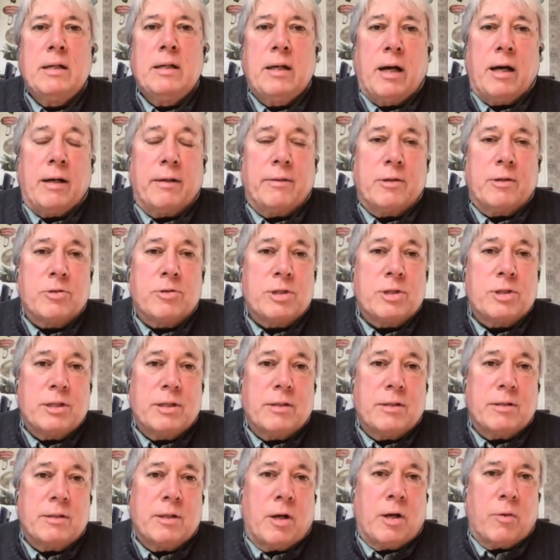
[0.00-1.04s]
Uh, there's,
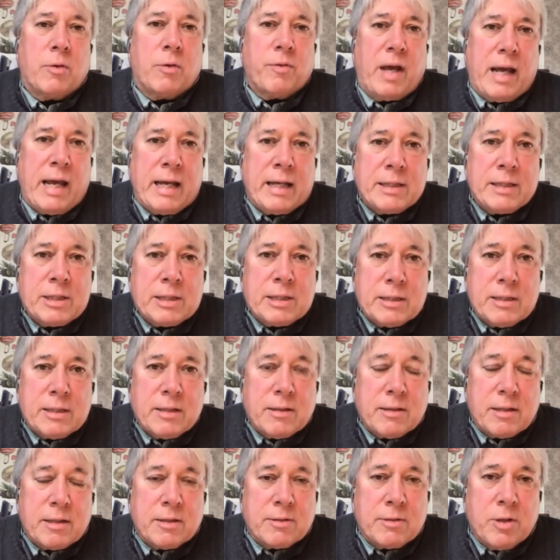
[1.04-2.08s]
you know, ants,
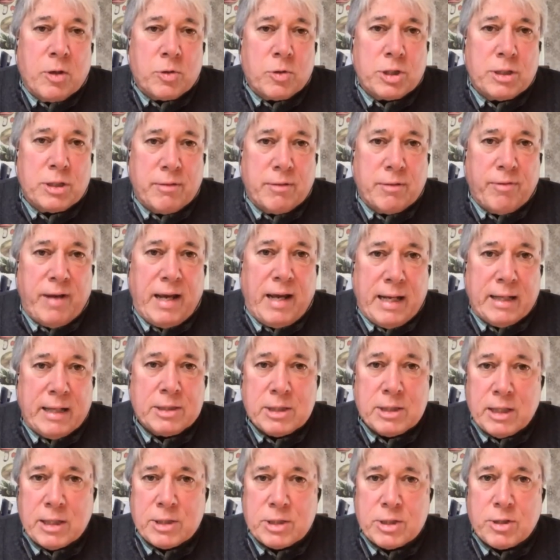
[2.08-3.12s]
the notion of
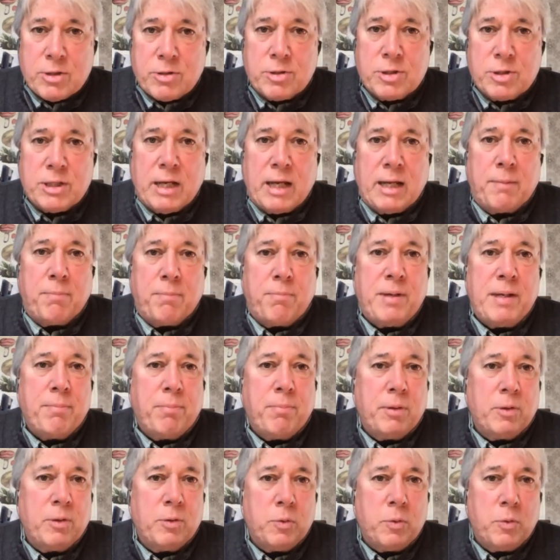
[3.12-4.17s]
ancestors and
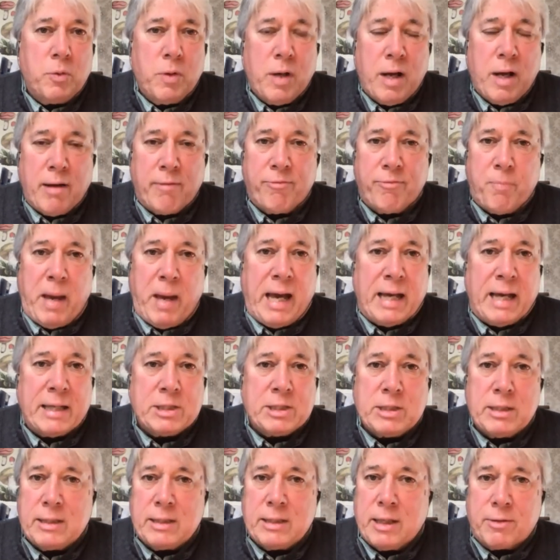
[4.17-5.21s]
people who have
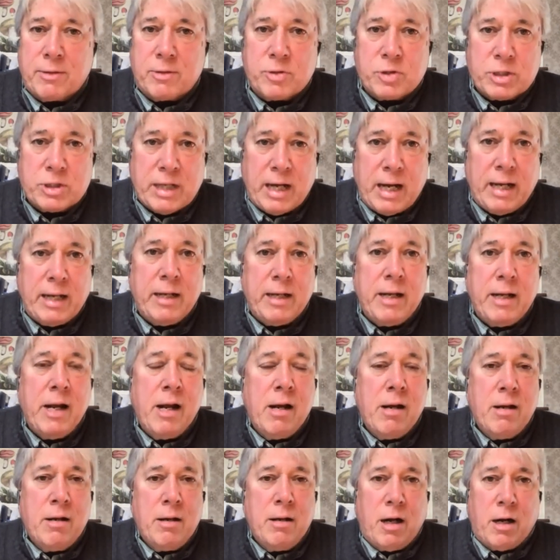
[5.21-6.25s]
passed to the other side
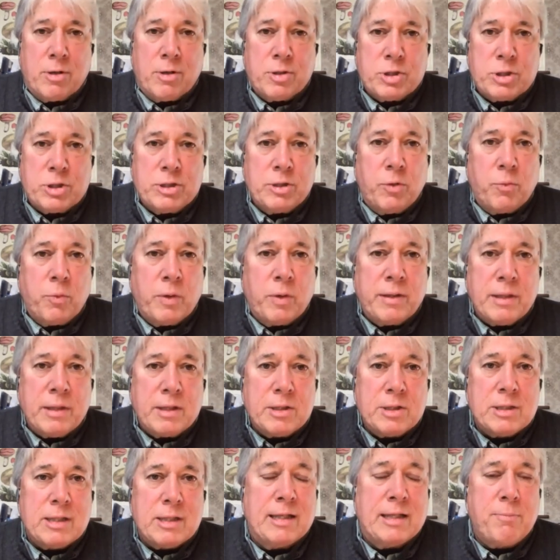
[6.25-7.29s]
are still with
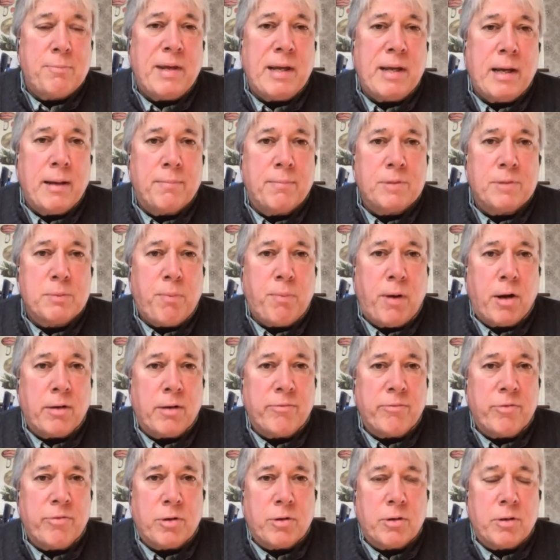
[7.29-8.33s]
us. That becomes part
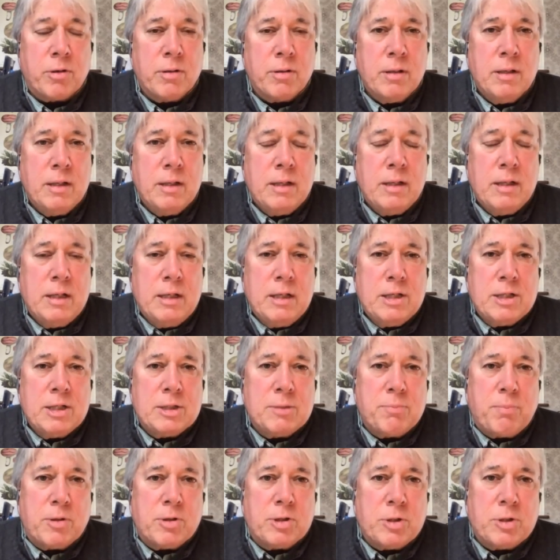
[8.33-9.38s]
of her
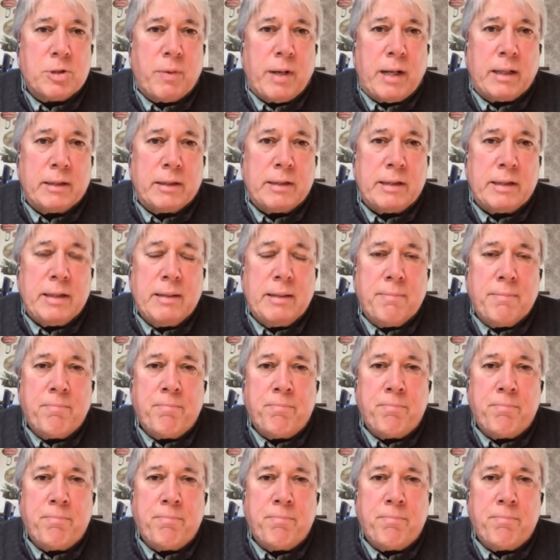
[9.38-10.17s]
spirituality.